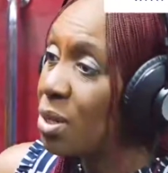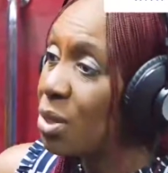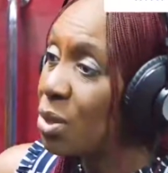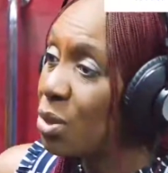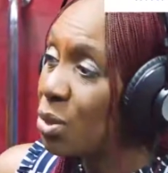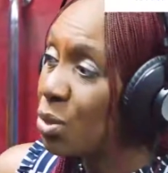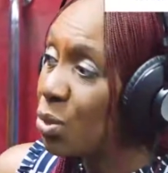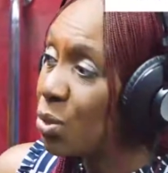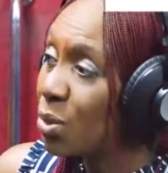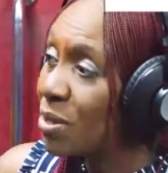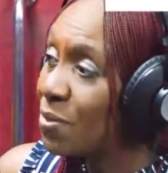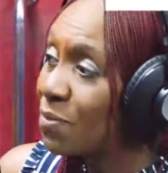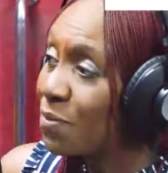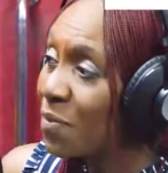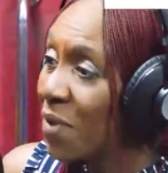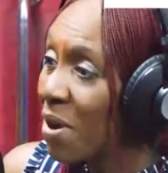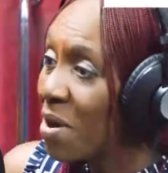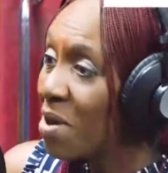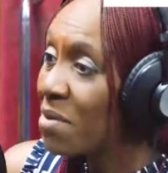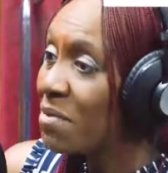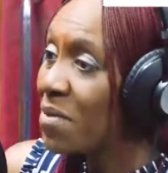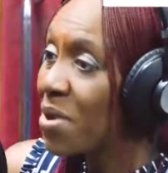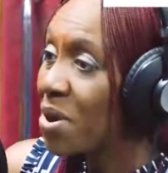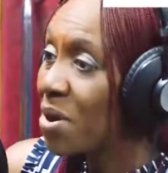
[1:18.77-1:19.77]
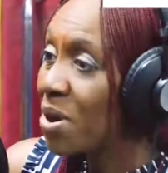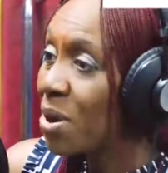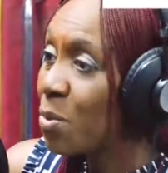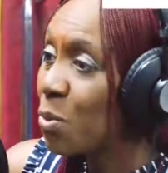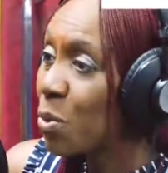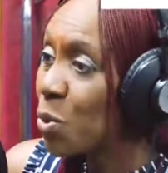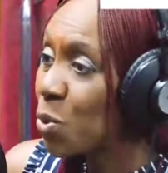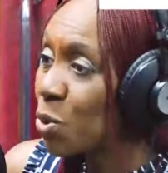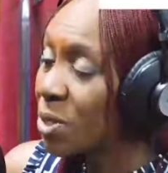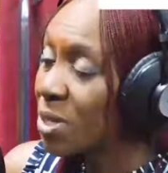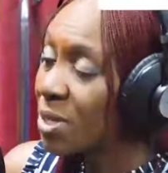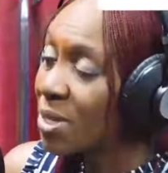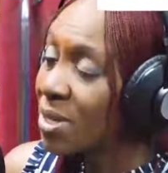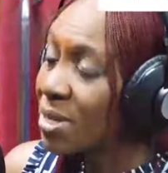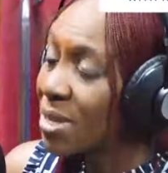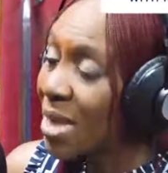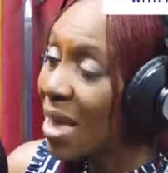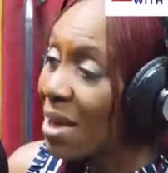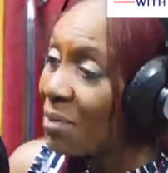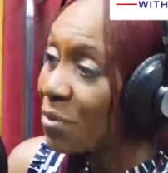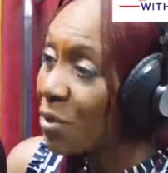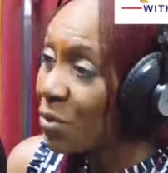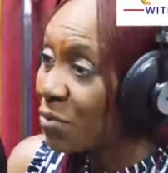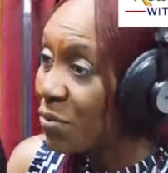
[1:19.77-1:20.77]
It's very, very important
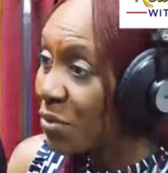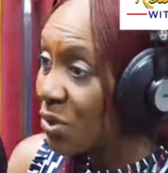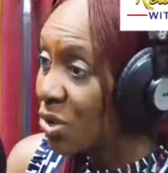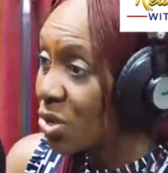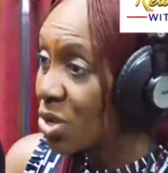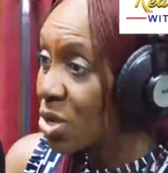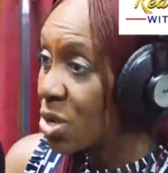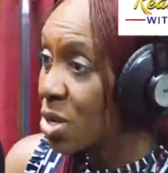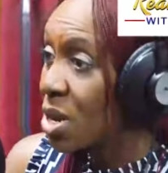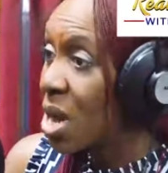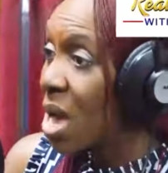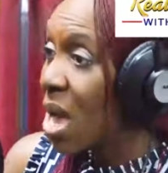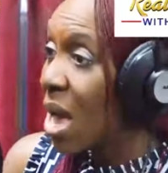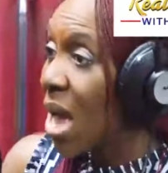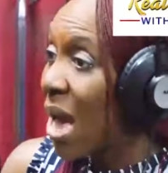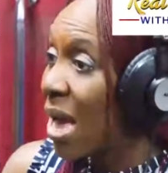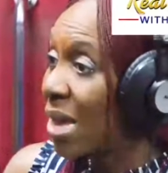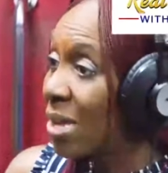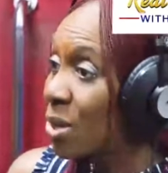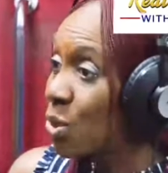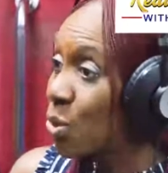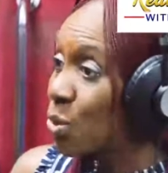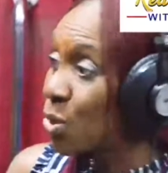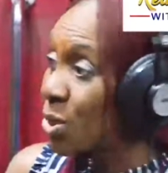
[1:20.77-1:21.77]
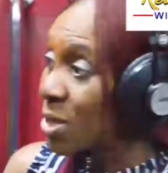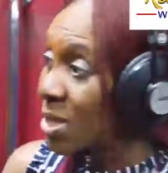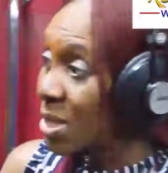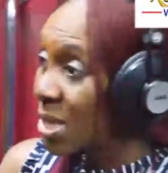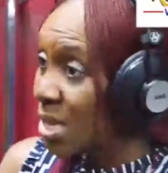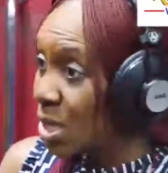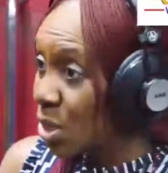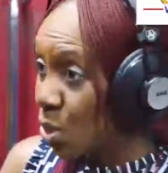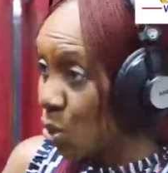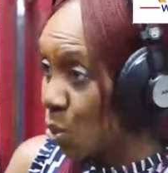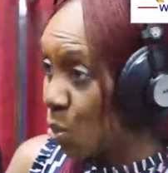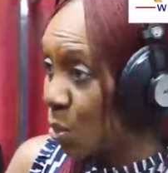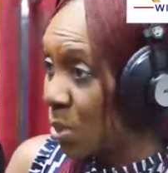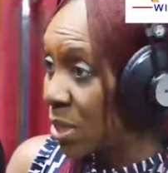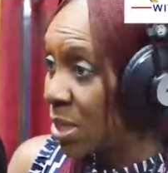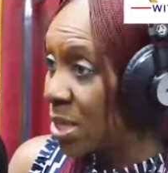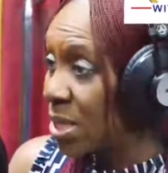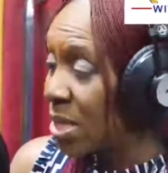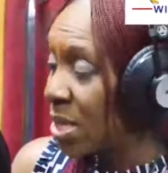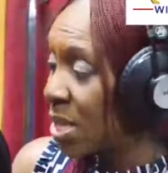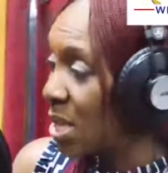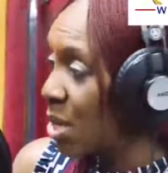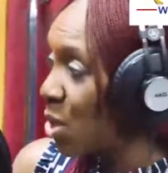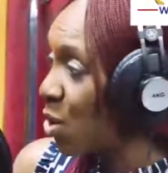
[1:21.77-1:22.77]
to have your vision, and you stick to
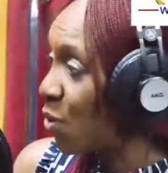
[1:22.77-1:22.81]
it.